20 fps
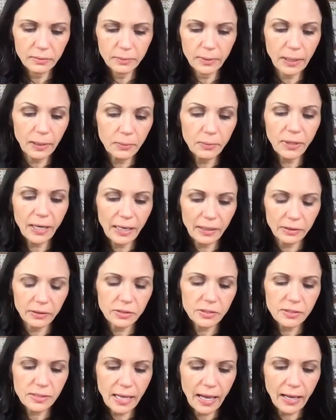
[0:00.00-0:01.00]
they were out
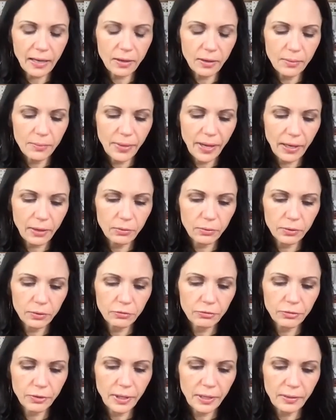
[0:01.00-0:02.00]
of stock on back
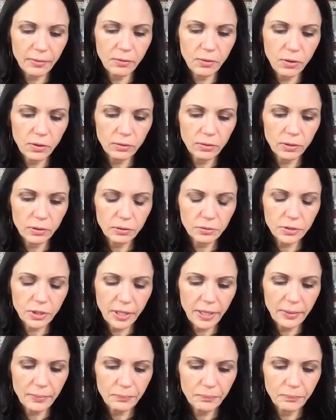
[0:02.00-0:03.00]
order for a long, long
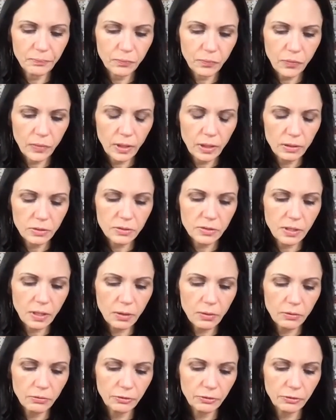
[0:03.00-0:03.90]
time. So